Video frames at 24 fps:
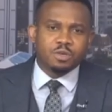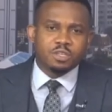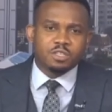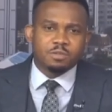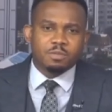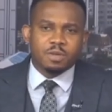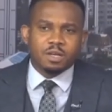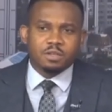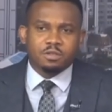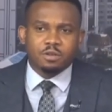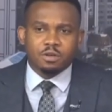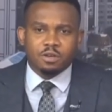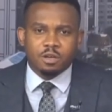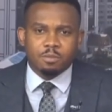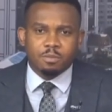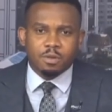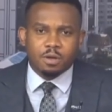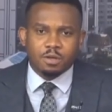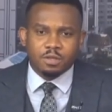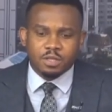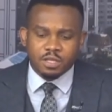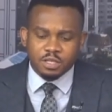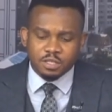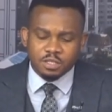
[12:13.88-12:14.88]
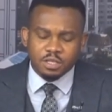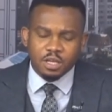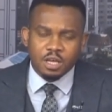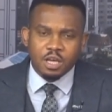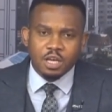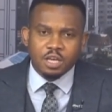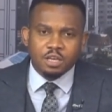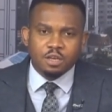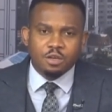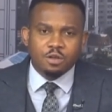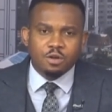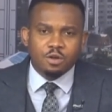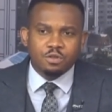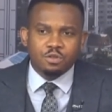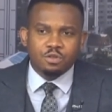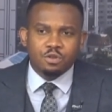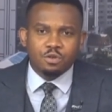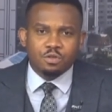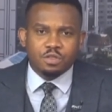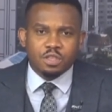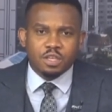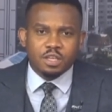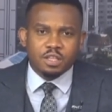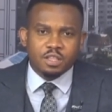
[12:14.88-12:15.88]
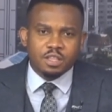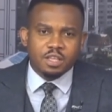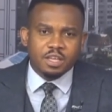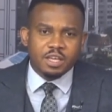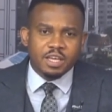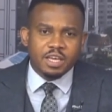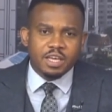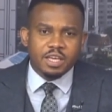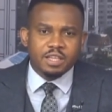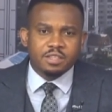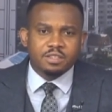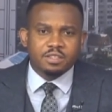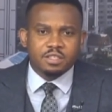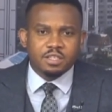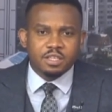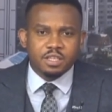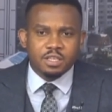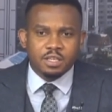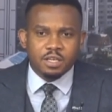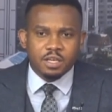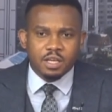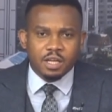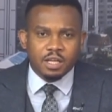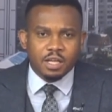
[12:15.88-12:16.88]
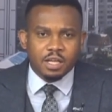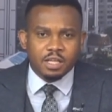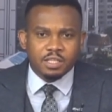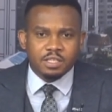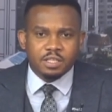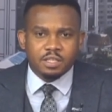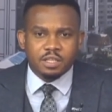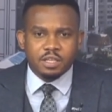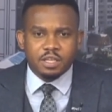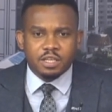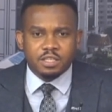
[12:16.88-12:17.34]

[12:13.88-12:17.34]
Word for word: to Bismarck talking about this. You know, do you think the ANC, as